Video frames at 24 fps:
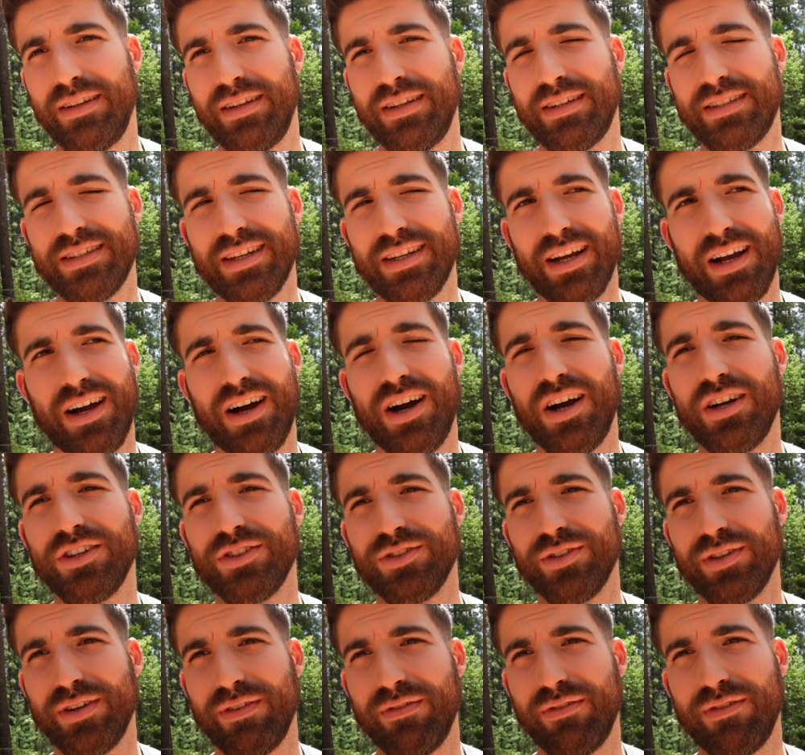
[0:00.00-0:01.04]

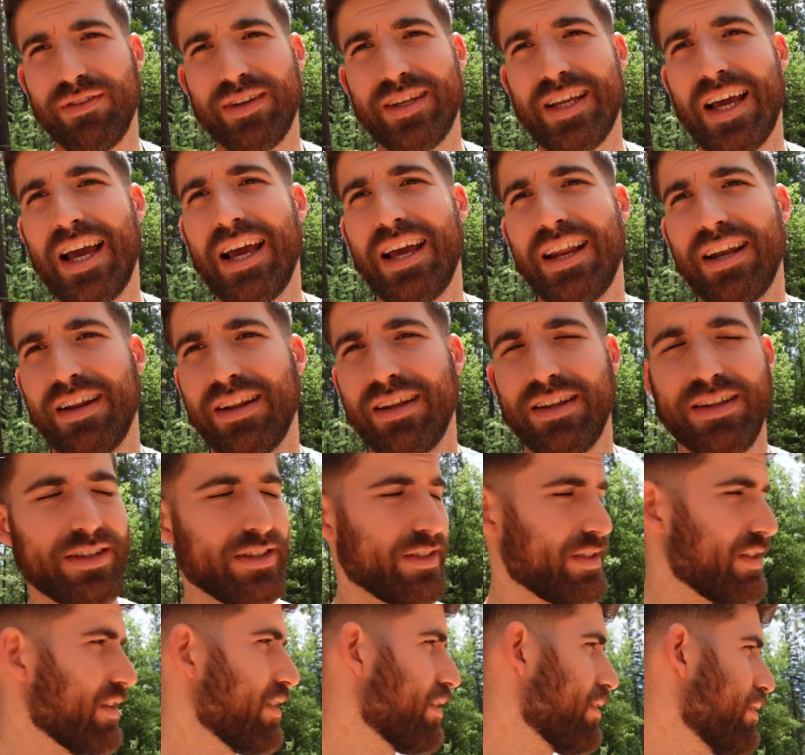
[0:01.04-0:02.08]
110.
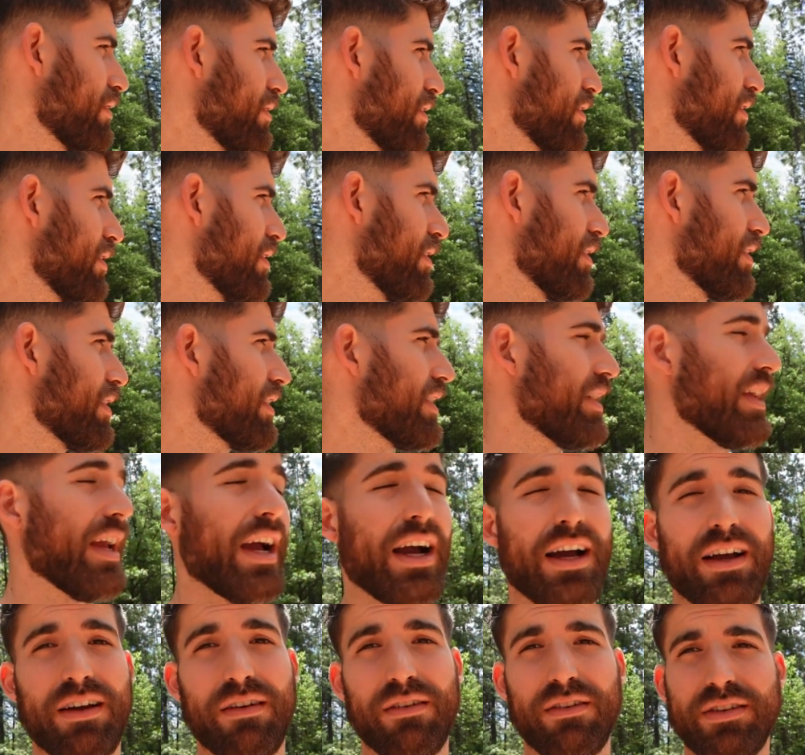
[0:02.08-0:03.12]
So
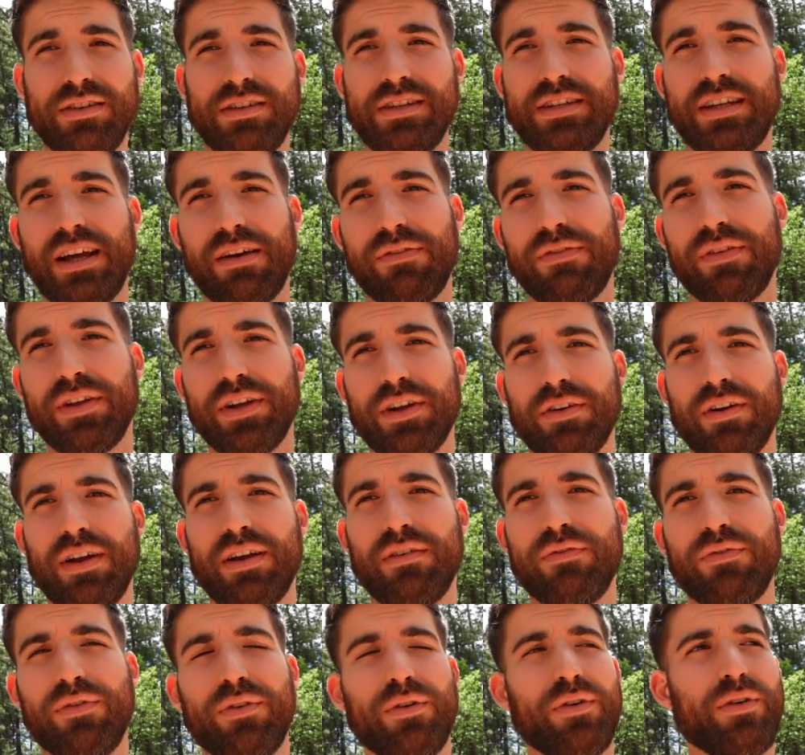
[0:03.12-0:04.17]
yeah, definitely
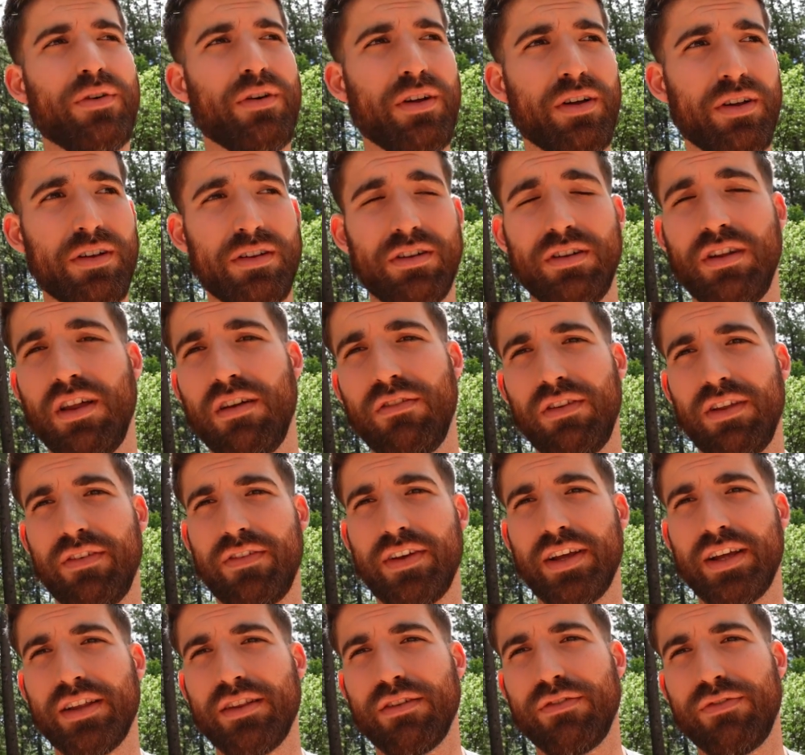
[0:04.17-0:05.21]
grateful. Love
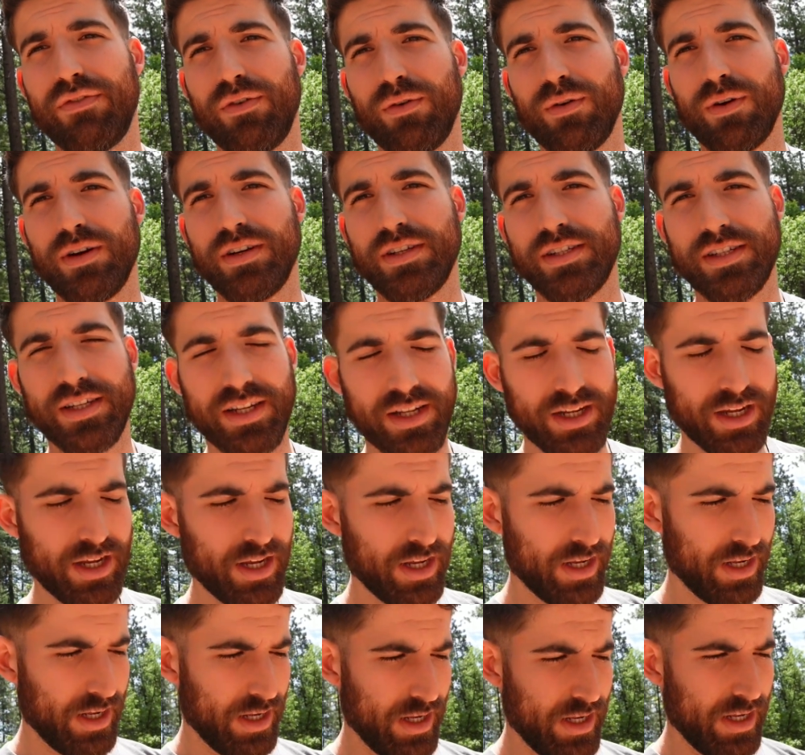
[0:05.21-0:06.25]
living in the forest.
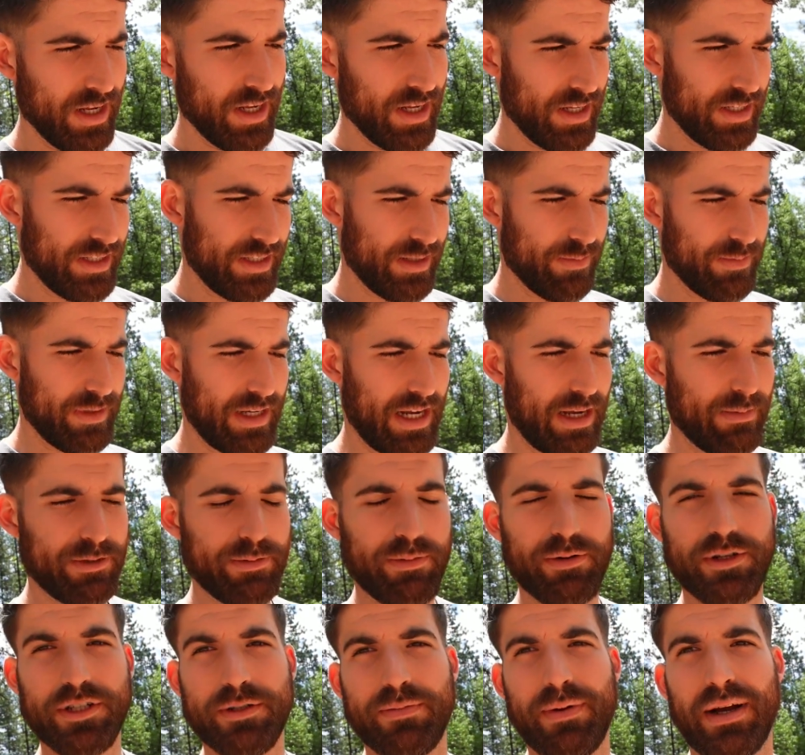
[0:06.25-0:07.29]
Sometimes
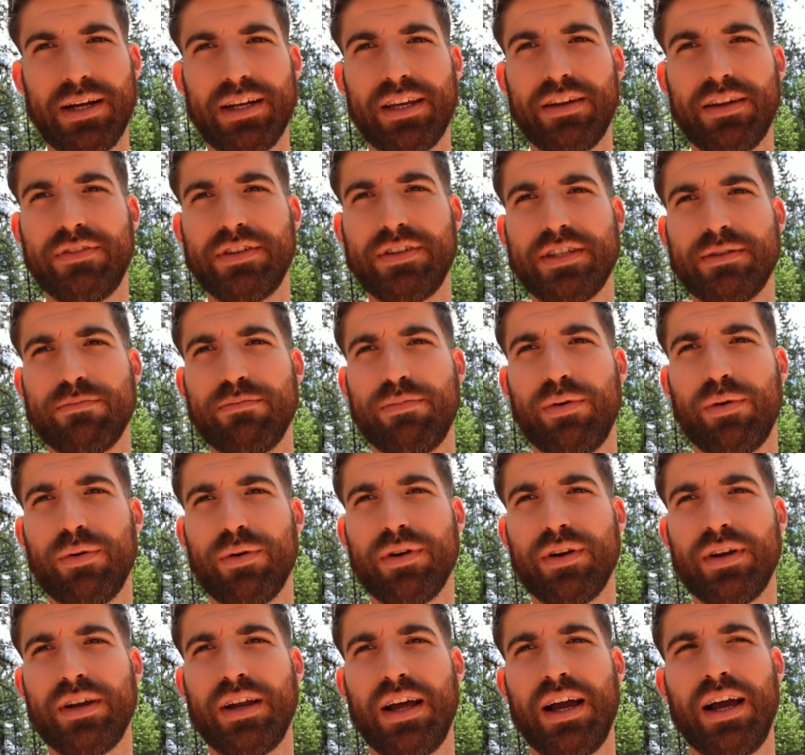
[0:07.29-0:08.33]
perspective is
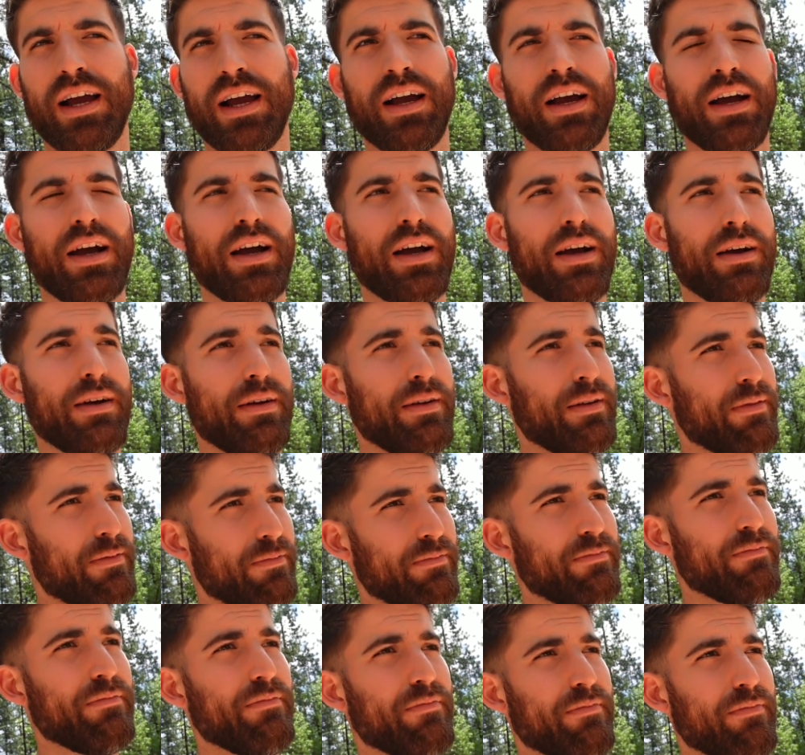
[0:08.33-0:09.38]
important.
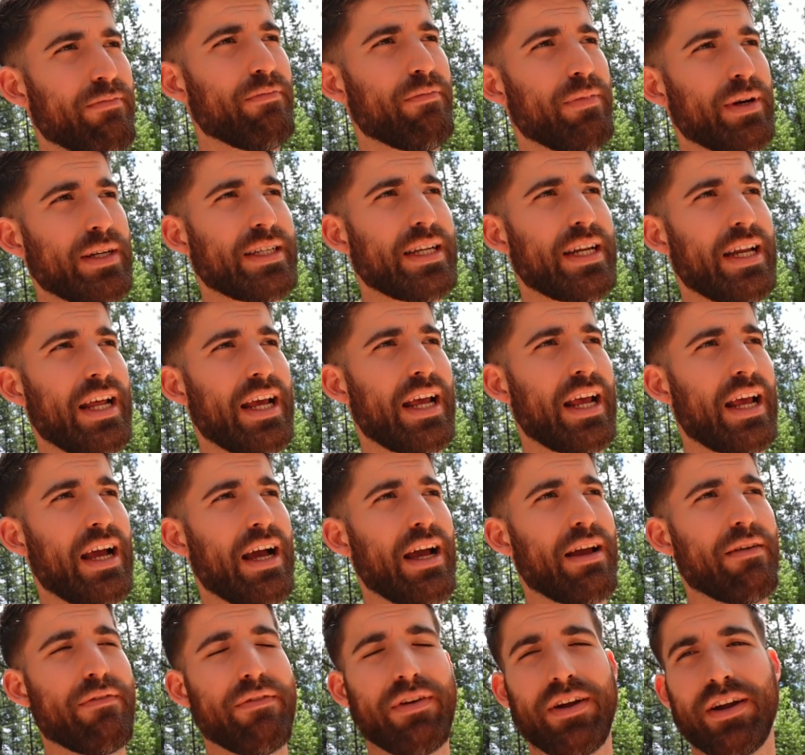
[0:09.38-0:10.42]
But today
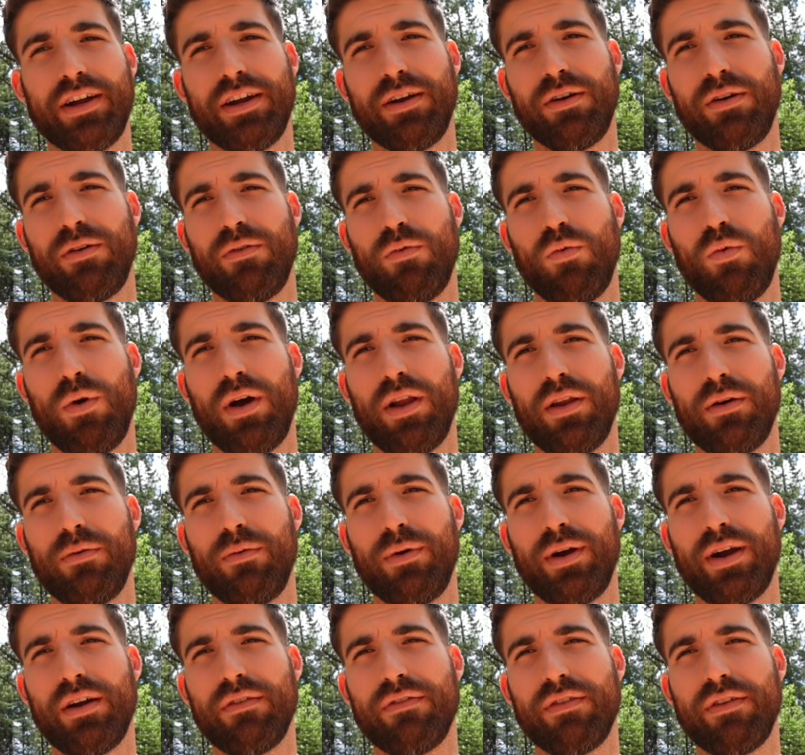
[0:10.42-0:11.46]
I am very well
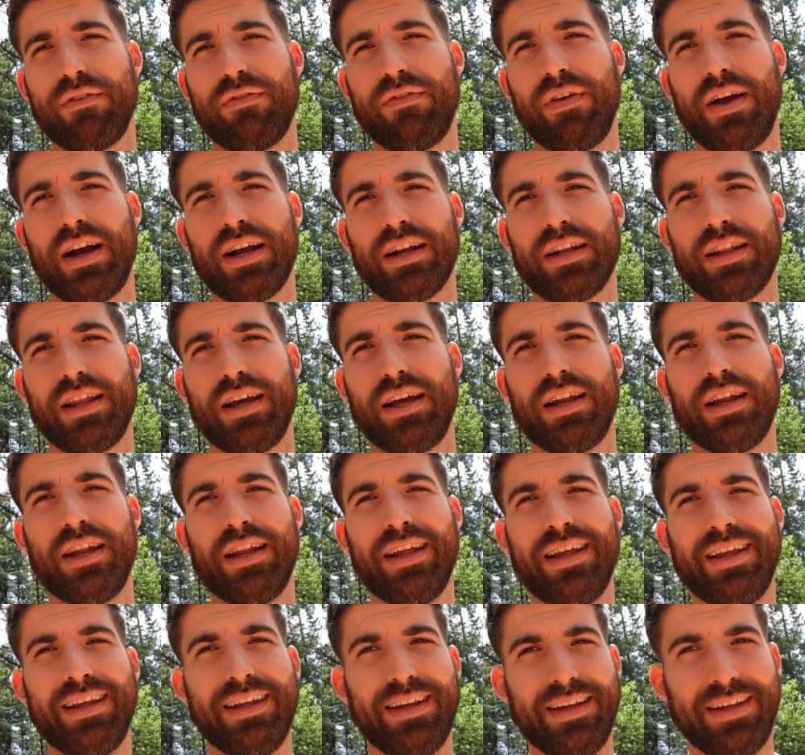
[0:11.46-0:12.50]
aware of the fact that
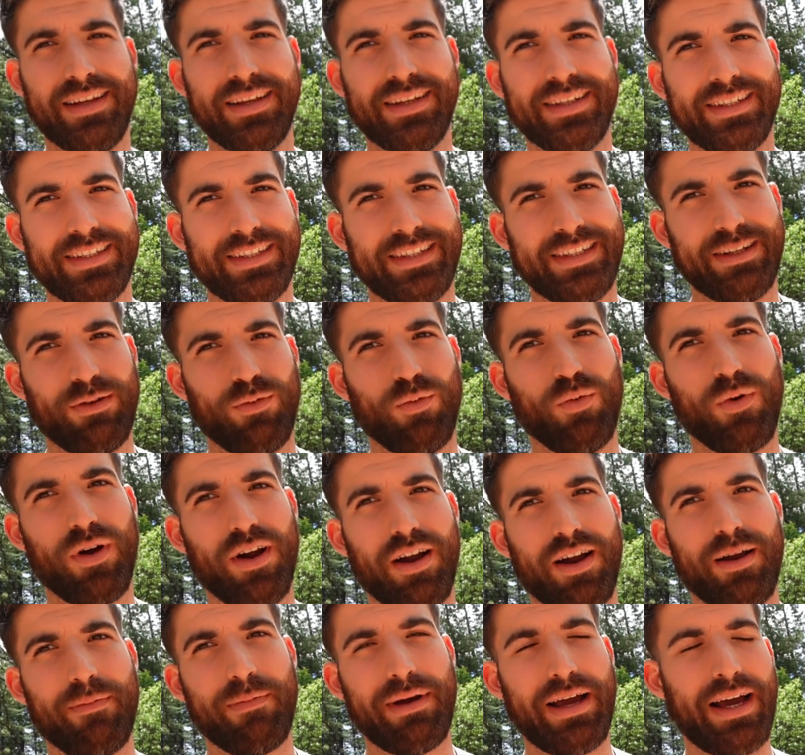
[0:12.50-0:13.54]
where
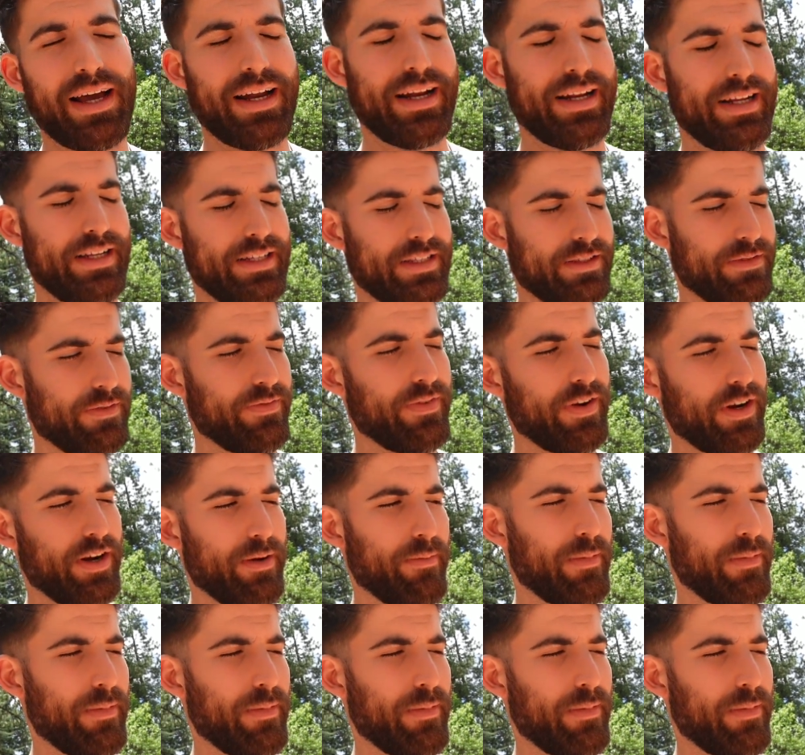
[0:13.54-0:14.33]
I'm at is very